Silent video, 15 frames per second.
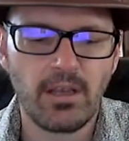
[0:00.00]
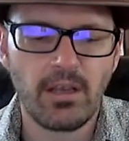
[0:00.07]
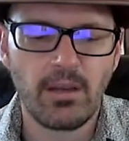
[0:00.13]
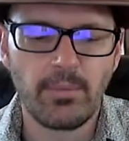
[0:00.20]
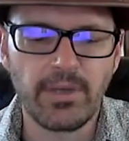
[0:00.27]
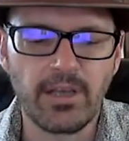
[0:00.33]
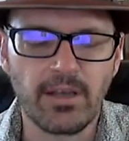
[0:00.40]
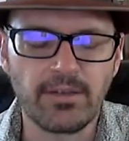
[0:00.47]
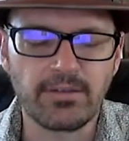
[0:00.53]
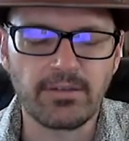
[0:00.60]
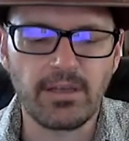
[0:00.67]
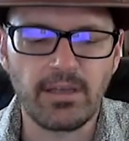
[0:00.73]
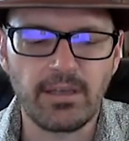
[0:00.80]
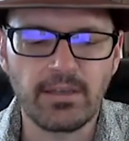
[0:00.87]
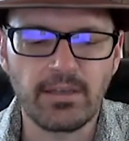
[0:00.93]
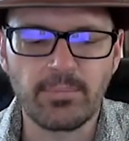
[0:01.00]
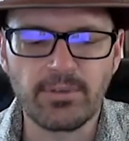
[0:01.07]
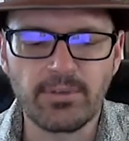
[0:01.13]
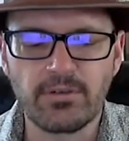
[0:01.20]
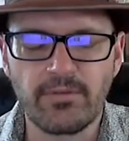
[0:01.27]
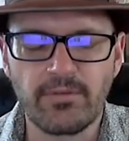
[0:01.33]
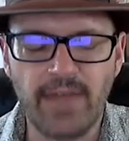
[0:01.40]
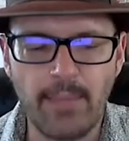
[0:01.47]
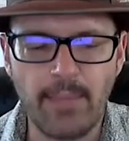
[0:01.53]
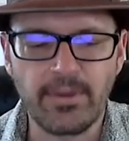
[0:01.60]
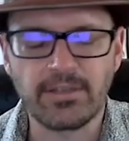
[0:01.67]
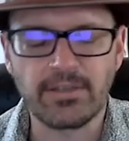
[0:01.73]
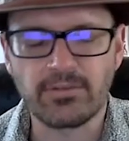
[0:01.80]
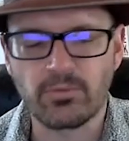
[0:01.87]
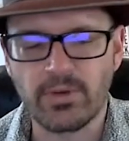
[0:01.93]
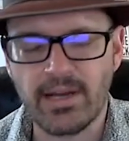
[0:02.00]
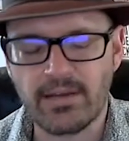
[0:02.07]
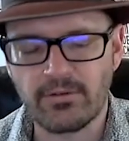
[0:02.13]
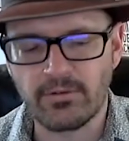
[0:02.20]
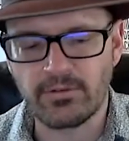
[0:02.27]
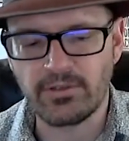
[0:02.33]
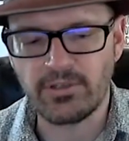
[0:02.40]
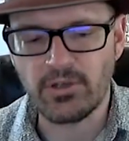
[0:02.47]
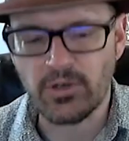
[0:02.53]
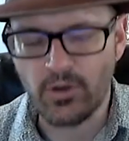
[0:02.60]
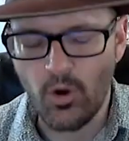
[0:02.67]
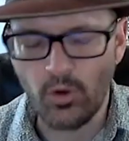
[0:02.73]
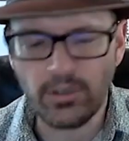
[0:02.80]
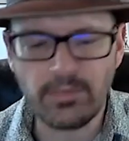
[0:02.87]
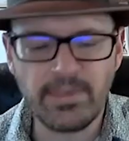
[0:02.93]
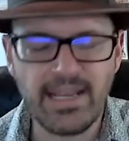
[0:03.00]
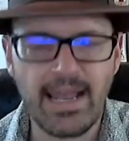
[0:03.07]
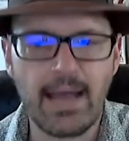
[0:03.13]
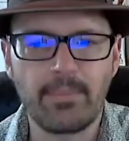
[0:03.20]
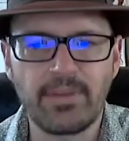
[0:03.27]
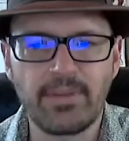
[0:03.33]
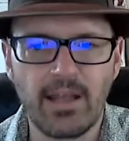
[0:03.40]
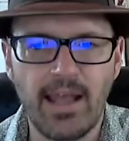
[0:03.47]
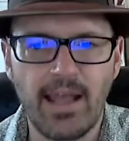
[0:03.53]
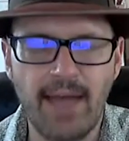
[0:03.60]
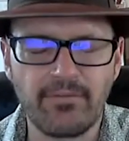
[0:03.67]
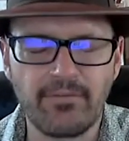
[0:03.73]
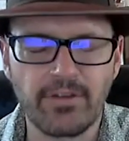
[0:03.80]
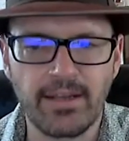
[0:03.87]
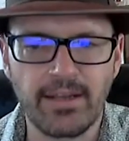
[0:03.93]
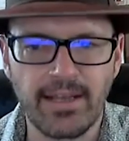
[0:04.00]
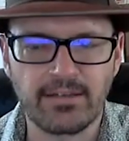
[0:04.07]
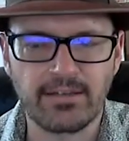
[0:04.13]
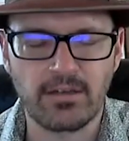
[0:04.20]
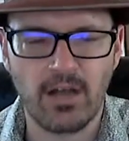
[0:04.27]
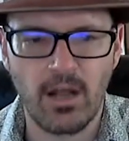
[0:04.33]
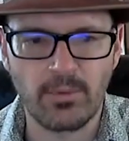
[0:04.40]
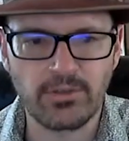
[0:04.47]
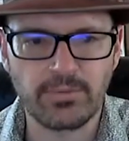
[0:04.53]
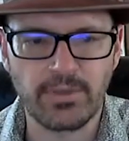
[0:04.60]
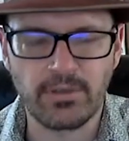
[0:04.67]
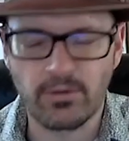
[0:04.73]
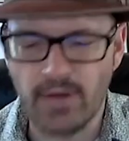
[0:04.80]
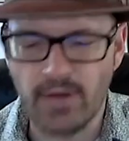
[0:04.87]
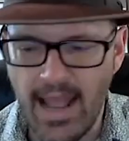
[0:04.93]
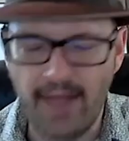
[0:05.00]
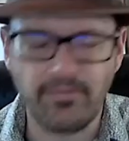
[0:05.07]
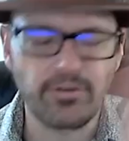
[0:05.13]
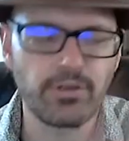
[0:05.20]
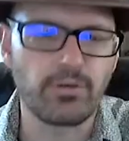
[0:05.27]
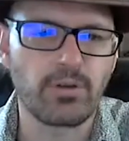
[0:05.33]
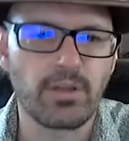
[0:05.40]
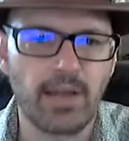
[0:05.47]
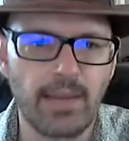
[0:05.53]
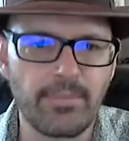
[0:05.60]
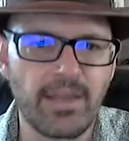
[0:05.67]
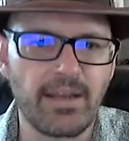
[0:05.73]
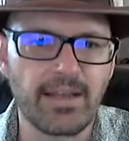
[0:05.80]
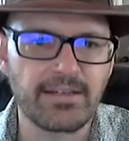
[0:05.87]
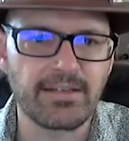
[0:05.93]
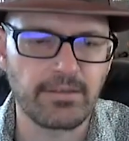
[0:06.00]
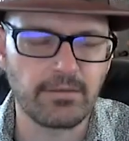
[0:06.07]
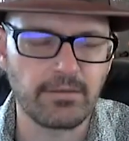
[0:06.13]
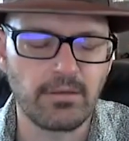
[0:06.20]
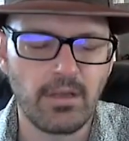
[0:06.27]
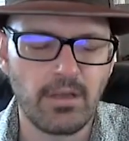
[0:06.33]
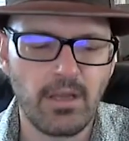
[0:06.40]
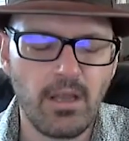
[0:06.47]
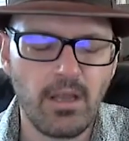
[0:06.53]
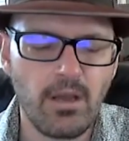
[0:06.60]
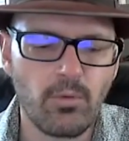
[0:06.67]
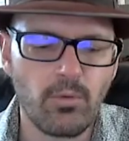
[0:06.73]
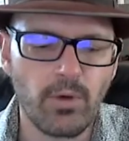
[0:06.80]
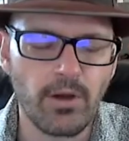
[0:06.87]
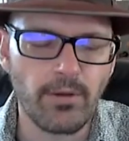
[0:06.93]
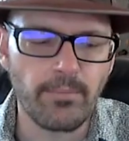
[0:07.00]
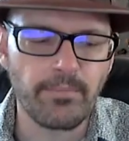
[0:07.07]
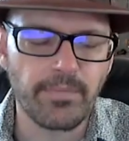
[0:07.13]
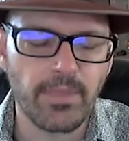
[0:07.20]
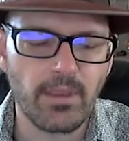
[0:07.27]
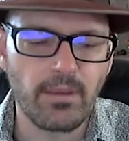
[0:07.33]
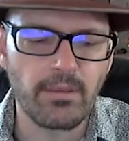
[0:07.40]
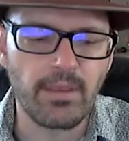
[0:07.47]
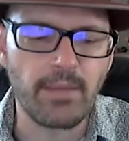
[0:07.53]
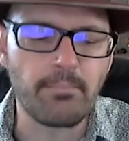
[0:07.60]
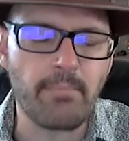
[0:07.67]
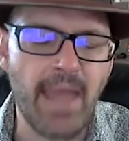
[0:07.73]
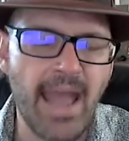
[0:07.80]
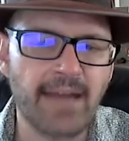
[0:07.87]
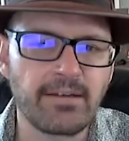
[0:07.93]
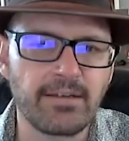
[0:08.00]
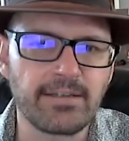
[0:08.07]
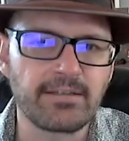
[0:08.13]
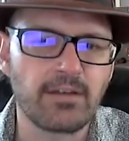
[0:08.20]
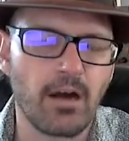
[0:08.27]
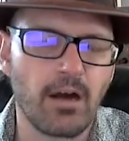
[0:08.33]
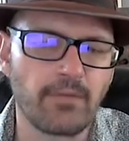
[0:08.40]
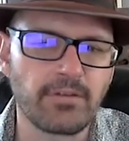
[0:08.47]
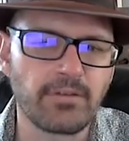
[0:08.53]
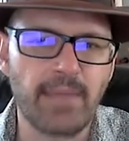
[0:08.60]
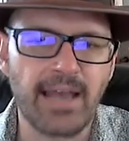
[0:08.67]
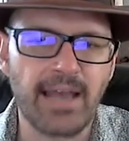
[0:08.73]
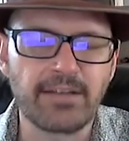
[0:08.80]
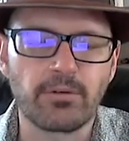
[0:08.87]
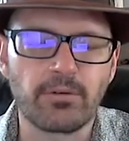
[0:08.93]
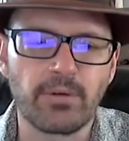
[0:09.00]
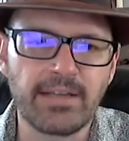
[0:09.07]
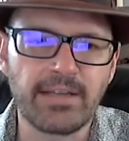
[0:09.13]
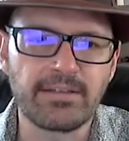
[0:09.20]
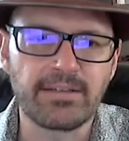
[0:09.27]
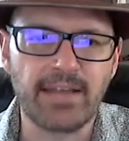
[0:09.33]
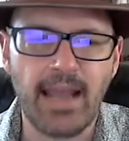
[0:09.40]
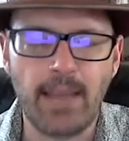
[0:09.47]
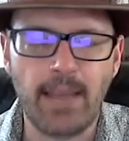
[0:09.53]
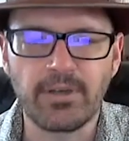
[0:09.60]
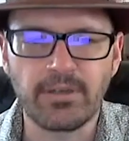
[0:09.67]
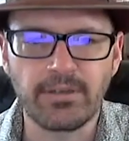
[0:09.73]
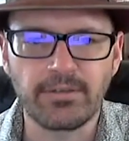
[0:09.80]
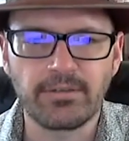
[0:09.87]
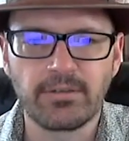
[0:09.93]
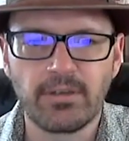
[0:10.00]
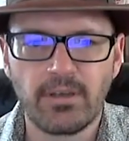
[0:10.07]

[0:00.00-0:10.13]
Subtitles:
because in the pursuit of happiness, where you can only be happy after that next accomplishment or after you climb that next hill, well, then madness often masquerades as happiness.